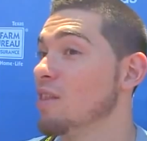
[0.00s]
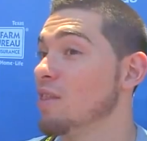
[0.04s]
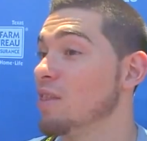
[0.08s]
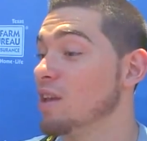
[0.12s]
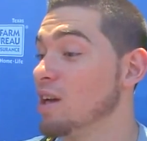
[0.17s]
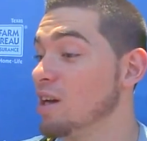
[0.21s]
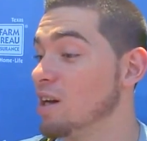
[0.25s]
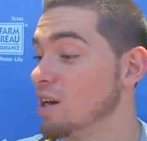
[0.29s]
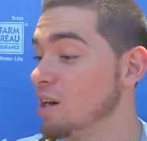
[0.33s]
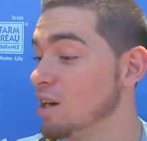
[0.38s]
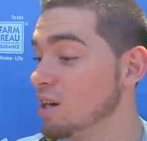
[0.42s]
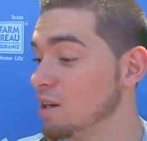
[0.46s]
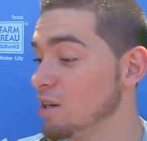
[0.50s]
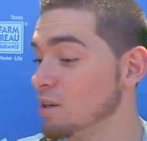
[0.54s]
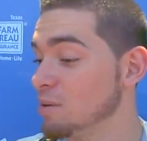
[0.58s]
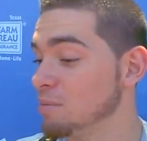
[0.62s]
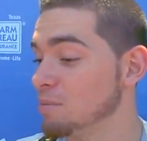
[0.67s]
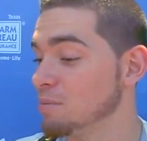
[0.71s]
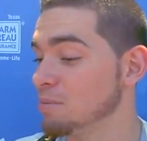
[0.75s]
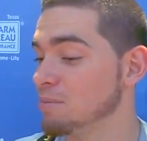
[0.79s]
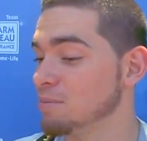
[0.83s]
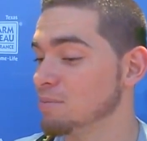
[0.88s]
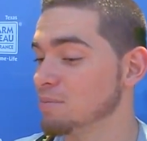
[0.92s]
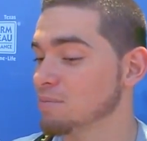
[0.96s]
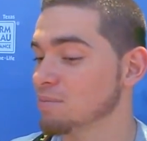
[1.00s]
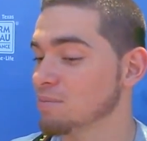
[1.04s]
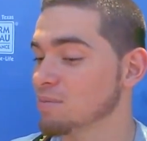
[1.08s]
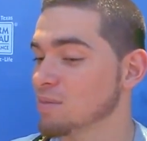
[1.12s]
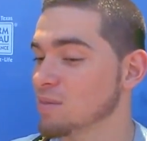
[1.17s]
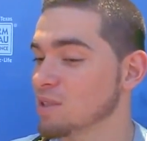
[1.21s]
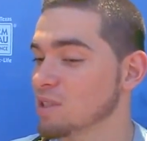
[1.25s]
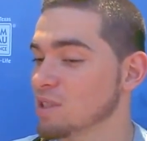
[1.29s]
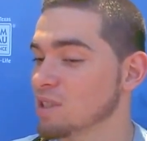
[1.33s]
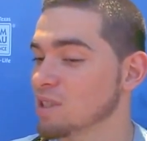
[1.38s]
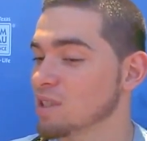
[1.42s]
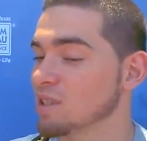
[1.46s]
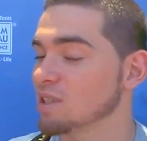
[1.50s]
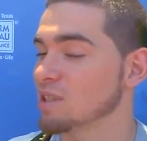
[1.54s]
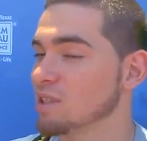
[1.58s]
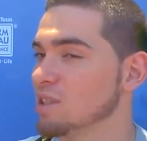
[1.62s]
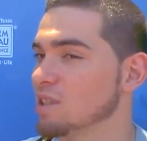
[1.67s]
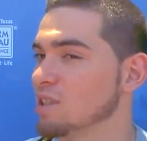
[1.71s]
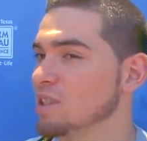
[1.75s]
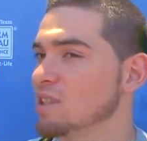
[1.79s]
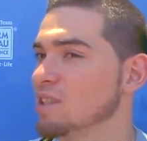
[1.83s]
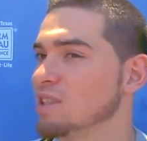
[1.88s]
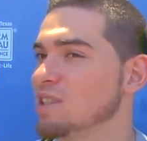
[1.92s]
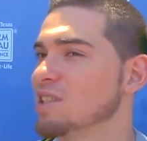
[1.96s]
The um,
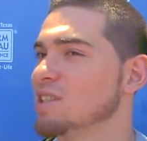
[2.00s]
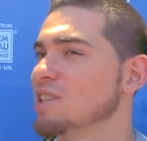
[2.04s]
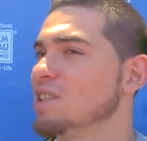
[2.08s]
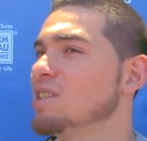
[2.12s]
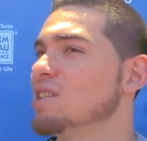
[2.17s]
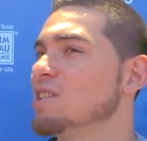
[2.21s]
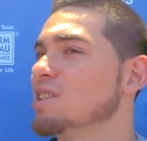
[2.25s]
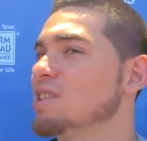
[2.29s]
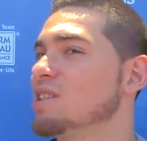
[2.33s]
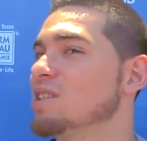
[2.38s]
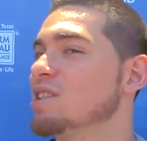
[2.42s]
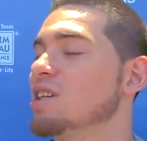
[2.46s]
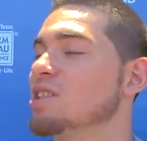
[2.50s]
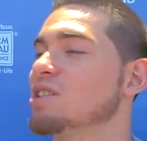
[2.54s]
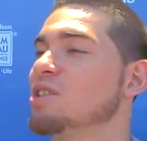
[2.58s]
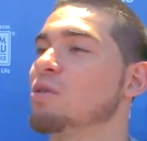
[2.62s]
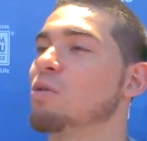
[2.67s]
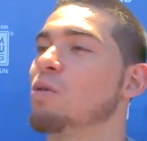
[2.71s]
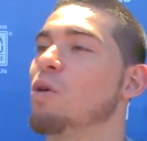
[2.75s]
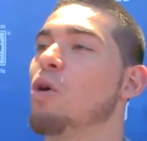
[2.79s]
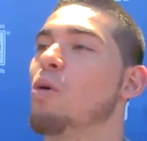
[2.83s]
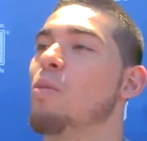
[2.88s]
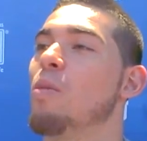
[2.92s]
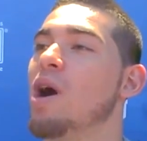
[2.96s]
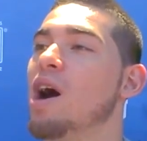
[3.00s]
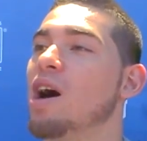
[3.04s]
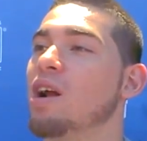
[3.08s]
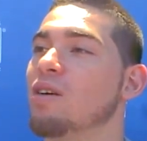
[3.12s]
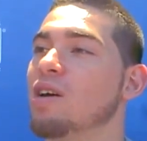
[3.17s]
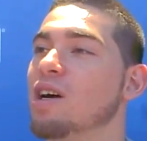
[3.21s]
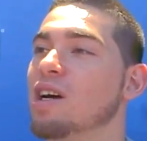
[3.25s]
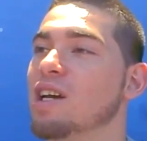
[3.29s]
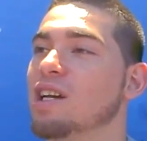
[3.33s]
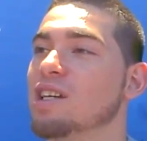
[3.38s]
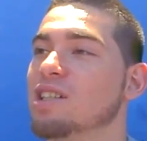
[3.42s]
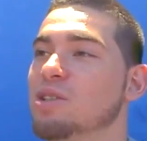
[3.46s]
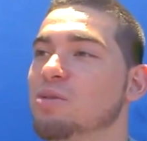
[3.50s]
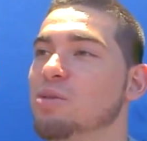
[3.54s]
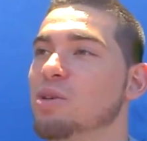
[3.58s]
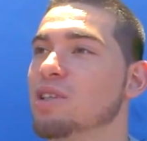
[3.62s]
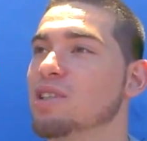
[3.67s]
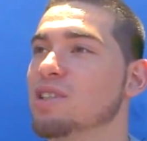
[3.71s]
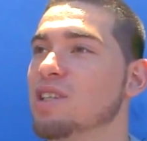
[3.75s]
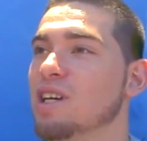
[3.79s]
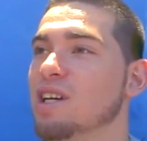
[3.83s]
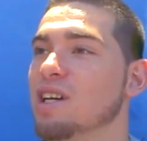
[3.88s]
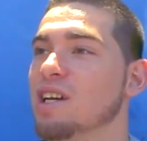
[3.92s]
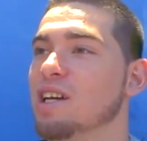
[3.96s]
just he's such a role model, I guess you
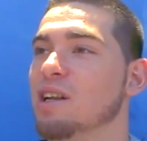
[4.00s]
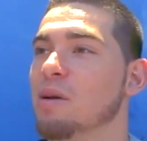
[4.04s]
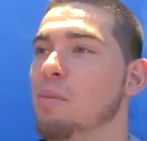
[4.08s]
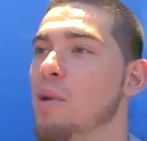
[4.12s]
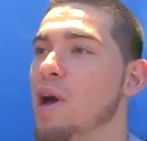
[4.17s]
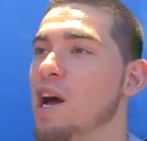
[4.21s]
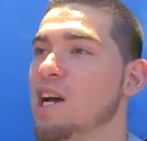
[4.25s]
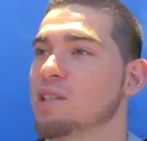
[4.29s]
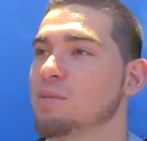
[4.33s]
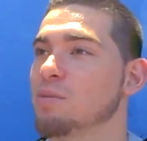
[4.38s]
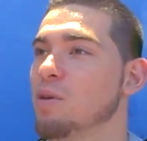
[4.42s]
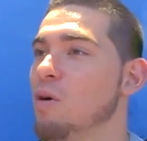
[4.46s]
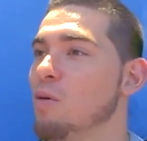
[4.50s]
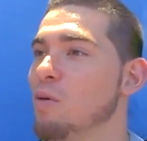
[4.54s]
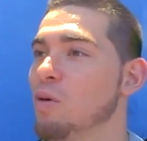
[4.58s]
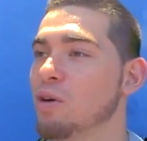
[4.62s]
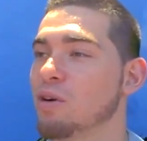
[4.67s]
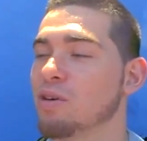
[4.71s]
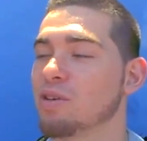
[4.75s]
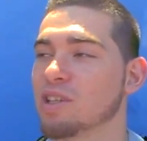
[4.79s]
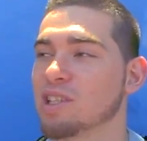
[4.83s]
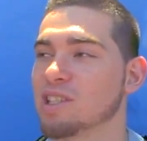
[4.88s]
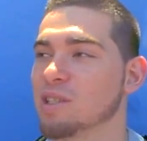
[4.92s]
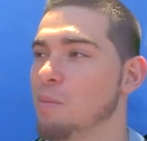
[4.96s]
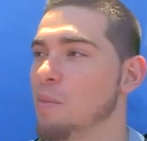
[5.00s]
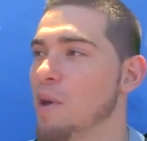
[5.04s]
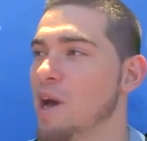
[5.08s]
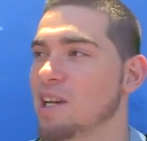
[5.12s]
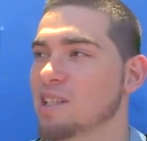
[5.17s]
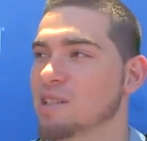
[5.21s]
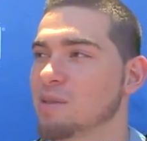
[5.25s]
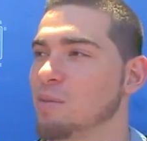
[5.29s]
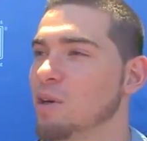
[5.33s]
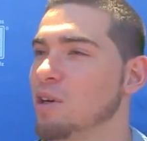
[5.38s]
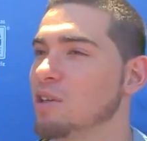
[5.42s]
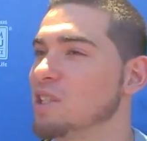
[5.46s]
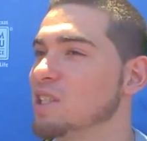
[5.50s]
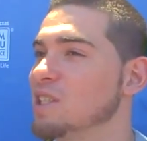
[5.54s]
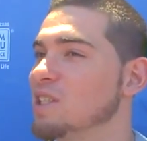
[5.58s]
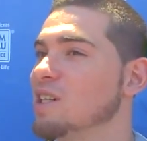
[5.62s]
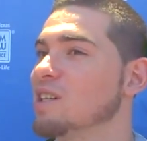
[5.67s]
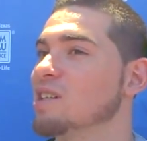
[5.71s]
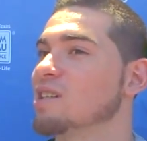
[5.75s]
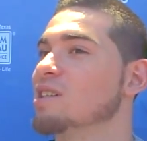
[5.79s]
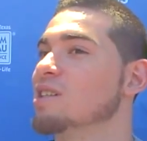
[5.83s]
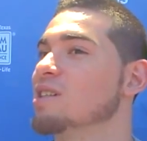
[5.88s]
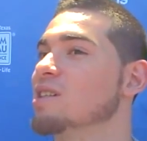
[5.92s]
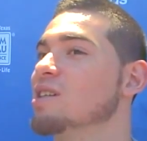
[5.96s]
want to say, in the basketball world. He's a basketball
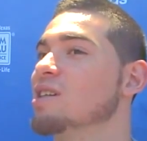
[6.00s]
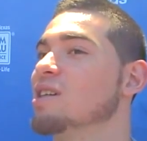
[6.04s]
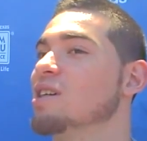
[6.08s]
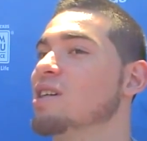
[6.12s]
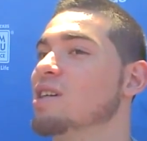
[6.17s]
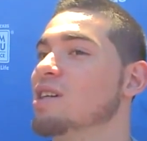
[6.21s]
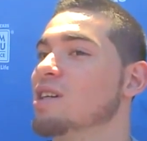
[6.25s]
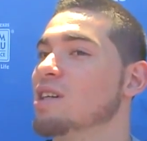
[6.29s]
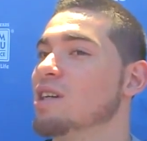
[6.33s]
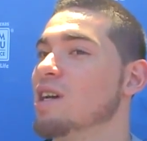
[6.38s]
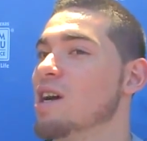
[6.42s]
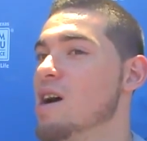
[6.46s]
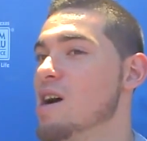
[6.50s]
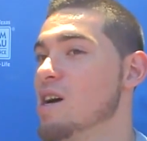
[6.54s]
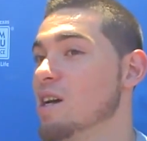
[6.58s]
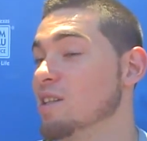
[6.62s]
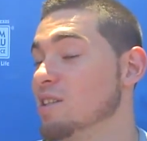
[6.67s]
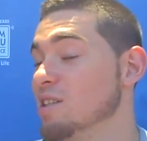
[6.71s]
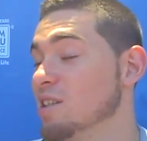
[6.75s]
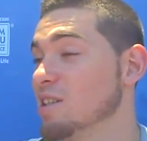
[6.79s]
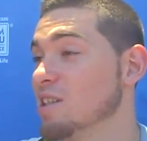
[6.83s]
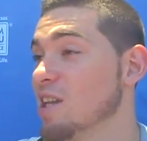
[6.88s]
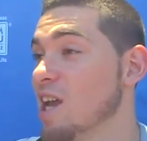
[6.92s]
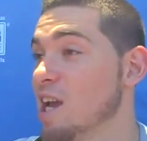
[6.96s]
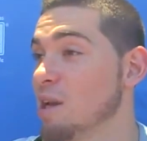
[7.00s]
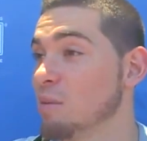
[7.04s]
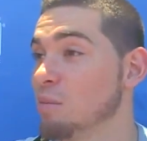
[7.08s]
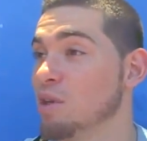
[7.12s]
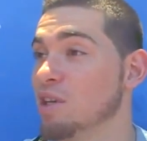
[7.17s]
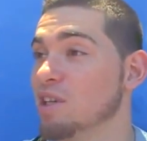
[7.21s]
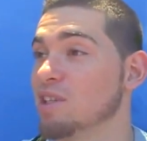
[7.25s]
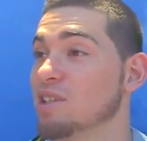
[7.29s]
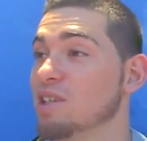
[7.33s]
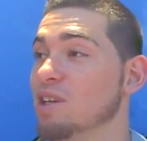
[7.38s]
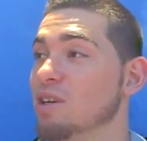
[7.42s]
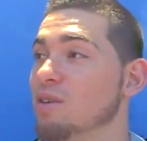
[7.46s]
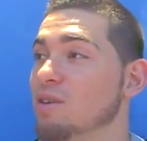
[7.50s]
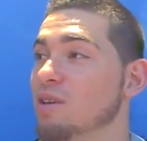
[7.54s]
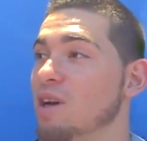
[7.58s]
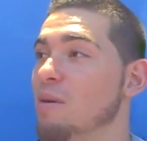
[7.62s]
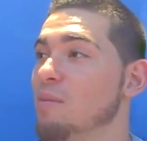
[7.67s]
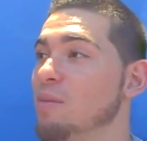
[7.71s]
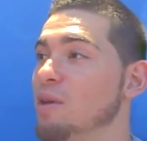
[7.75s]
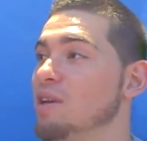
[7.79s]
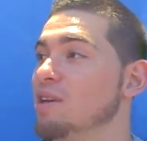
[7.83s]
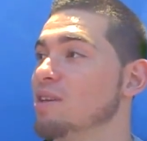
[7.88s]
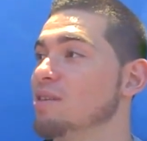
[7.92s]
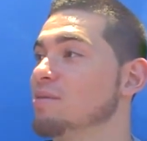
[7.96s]
junkie, just like me. So
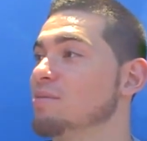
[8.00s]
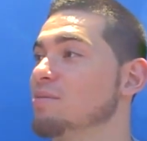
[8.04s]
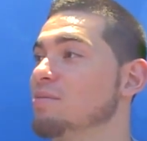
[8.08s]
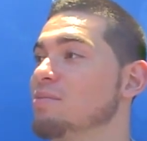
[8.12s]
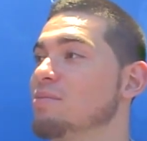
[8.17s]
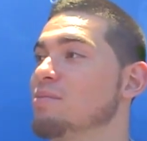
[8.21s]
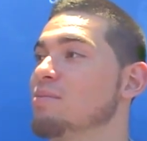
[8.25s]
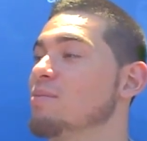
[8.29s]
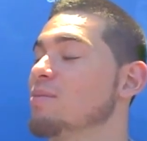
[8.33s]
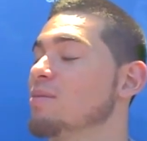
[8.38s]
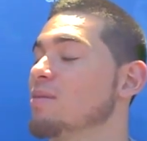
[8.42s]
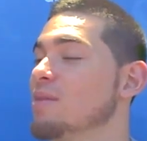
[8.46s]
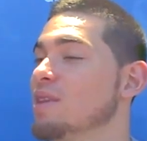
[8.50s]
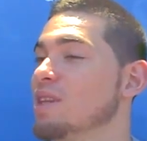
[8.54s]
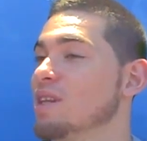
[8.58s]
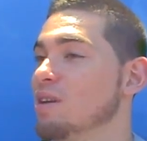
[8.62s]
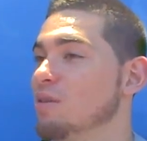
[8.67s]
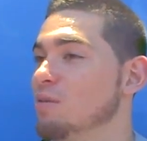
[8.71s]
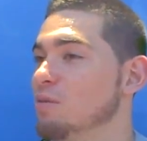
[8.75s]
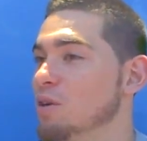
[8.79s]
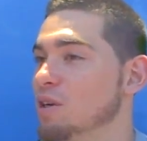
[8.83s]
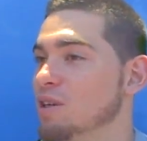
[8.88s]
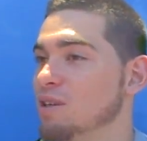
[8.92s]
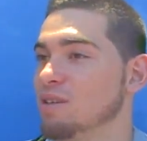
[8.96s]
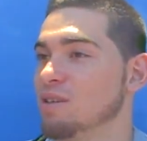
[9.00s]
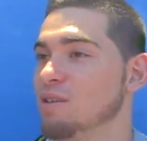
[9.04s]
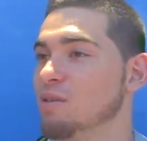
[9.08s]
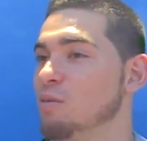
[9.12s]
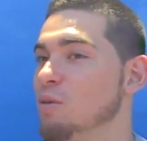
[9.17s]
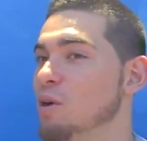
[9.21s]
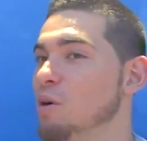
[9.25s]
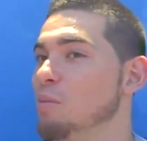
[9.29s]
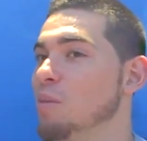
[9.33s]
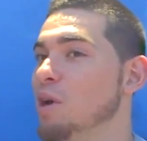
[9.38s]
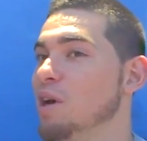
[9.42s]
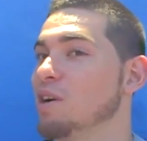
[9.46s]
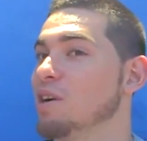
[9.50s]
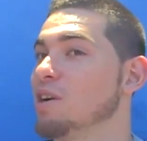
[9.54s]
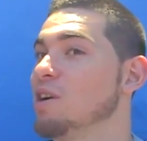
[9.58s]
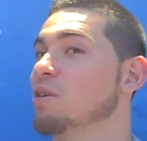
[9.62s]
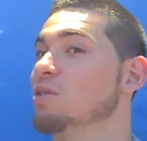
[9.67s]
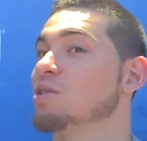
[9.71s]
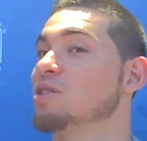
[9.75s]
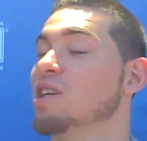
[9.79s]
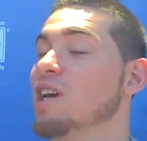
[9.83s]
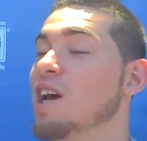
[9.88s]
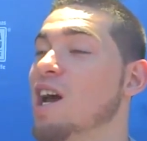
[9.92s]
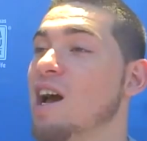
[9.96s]
I mean, what what better
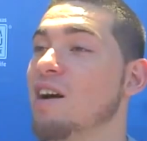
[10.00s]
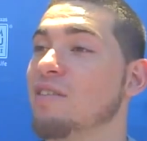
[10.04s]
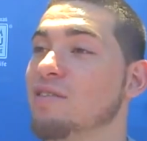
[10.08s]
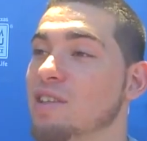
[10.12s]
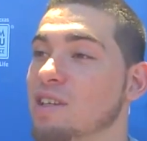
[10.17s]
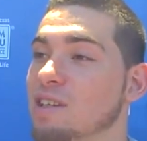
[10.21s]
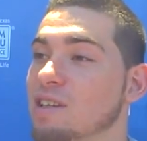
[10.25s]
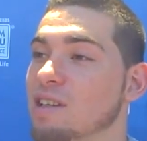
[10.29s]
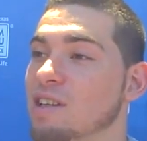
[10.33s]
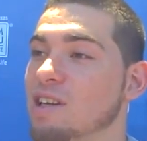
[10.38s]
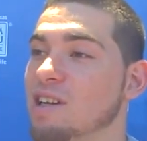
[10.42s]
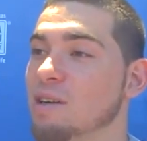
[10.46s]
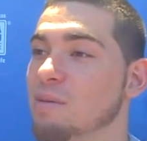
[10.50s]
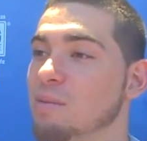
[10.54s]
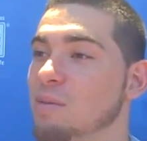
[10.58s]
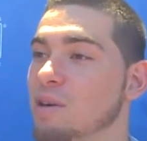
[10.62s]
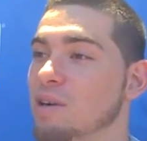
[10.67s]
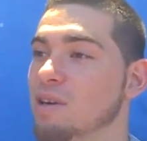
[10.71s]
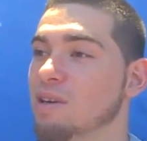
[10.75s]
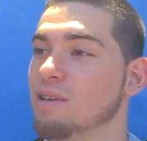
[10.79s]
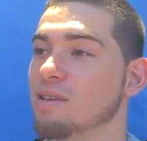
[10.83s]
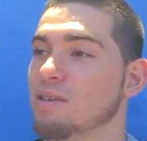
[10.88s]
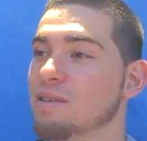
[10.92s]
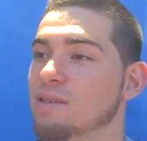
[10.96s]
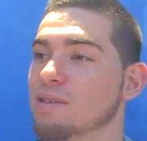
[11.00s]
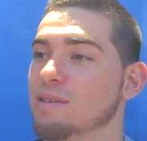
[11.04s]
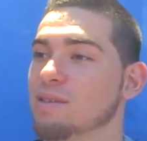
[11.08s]
coach to have than a Larry Bird?